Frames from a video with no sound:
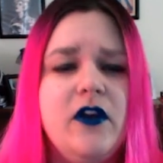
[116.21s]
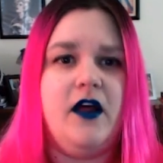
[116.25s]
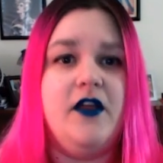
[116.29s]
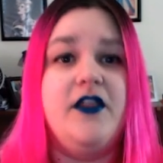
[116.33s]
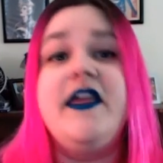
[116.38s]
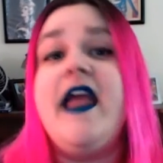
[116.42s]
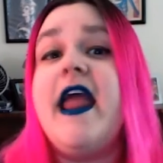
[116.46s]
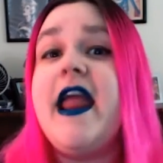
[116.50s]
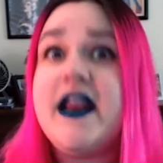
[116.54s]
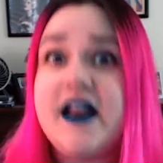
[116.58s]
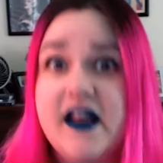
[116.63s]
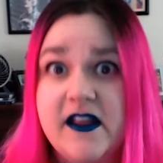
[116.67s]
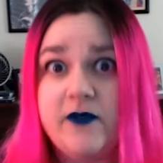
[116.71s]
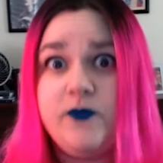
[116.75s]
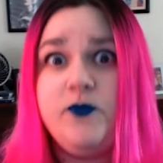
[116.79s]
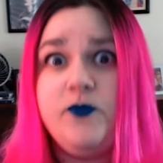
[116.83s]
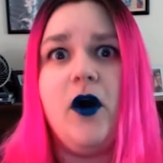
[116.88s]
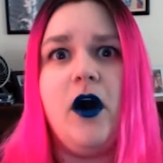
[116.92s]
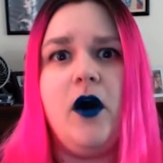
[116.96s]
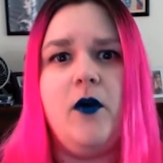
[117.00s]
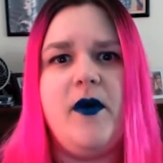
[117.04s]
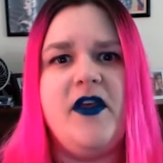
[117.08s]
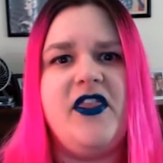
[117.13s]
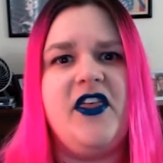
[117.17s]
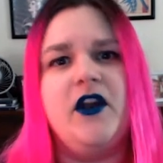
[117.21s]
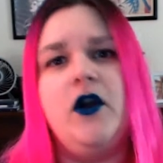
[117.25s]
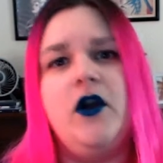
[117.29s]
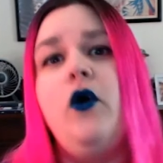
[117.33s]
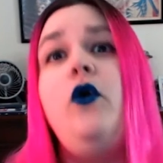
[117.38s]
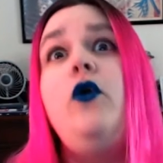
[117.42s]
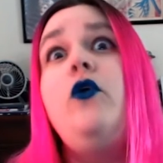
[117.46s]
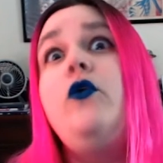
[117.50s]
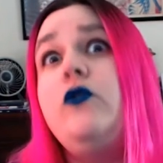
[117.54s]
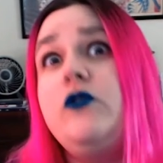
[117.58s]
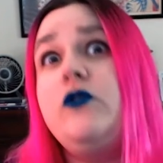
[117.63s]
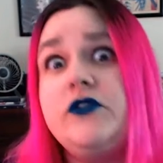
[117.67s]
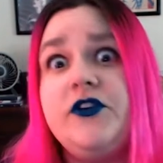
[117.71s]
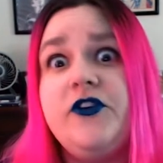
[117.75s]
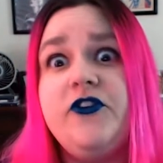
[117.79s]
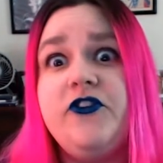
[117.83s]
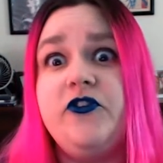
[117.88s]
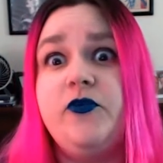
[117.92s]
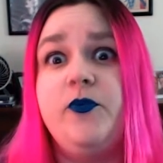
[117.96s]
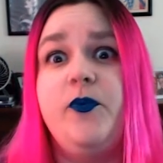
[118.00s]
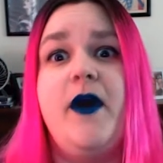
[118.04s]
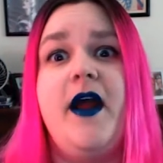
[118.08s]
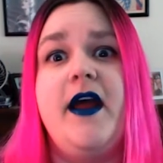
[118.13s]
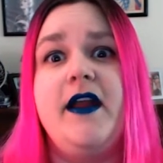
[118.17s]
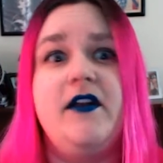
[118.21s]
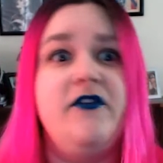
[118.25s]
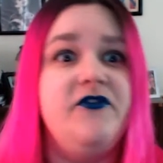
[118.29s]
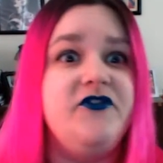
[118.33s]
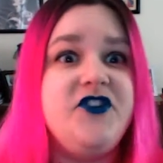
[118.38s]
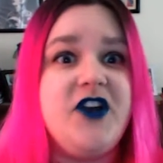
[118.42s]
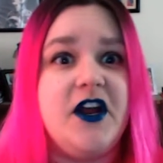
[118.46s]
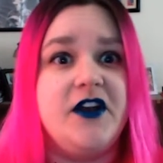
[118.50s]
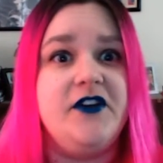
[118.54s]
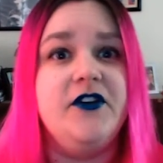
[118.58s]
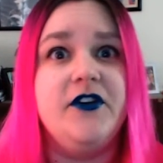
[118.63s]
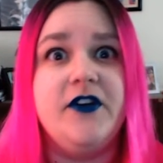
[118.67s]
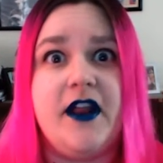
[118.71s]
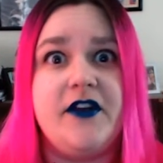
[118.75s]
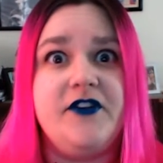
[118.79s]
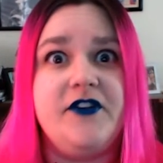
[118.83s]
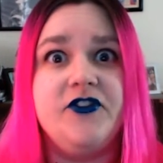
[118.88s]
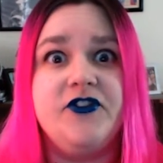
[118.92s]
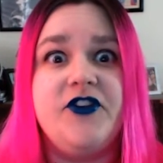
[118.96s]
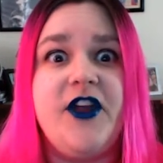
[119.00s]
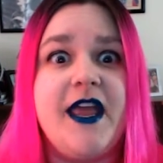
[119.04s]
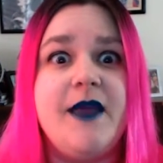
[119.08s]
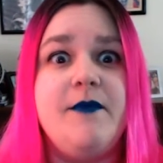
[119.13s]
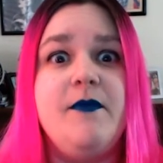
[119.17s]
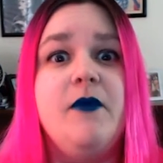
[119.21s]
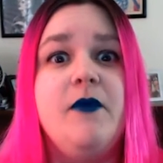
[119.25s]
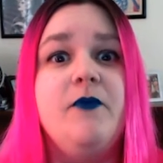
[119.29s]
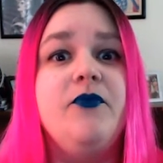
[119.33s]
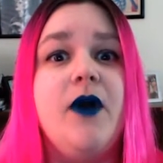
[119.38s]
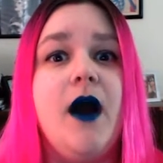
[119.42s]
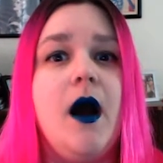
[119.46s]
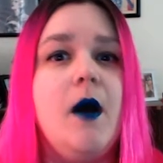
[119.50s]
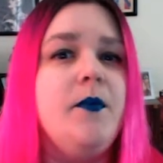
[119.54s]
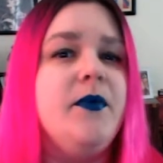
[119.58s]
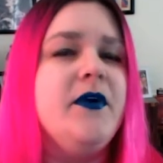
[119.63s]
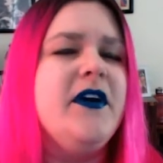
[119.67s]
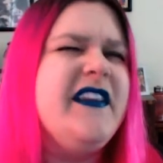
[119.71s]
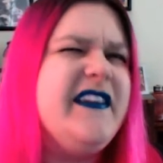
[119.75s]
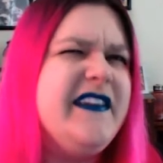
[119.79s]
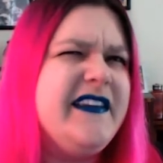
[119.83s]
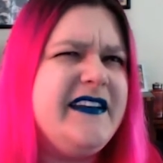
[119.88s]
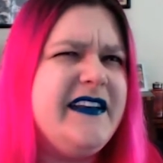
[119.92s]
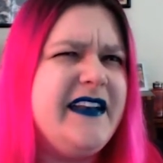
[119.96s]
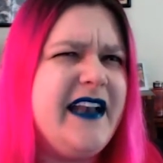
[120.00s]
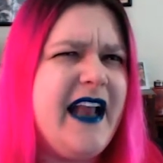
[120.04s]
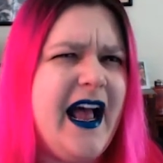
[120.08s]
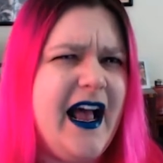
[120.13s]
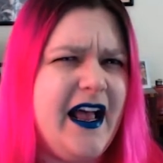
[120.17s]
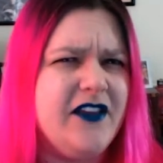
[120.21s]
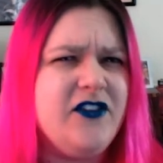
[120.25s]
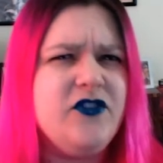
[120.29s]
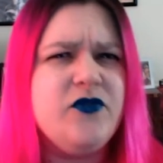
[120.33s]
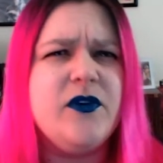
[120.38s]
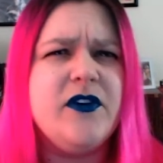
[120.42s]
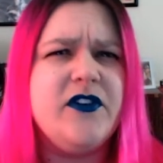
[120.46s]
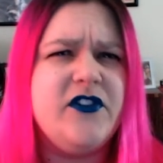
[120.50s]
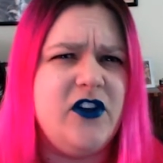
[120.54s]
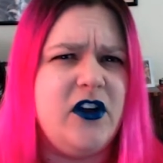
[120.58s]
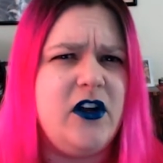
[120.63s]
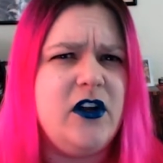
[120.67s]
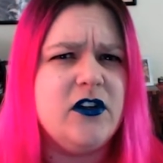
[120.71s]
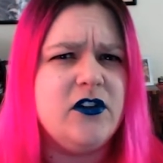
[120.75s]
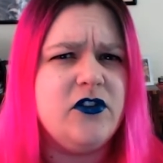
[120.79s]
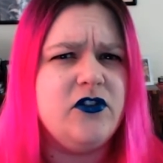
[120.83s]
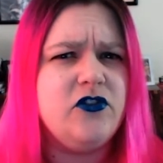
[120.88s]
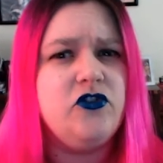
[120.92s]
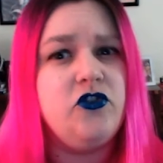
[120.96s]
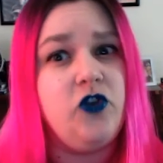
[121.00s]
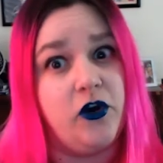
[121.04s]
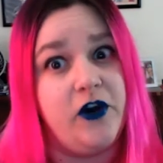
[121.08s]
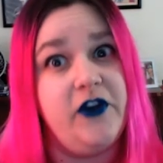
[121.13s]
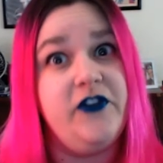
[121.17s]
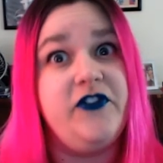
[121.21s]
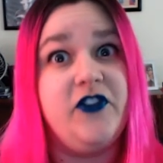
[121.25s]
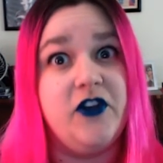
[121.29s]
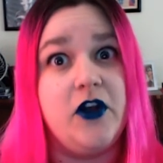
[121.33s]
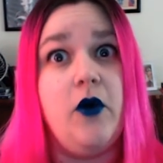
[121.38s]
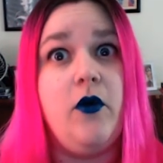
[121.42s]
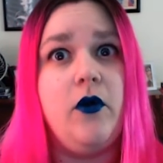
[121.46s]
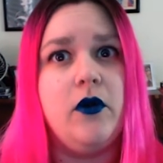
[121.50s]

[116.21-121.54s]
The 80s brought with it a whole new spread of gendered entertainment properties, and as a result, toys to go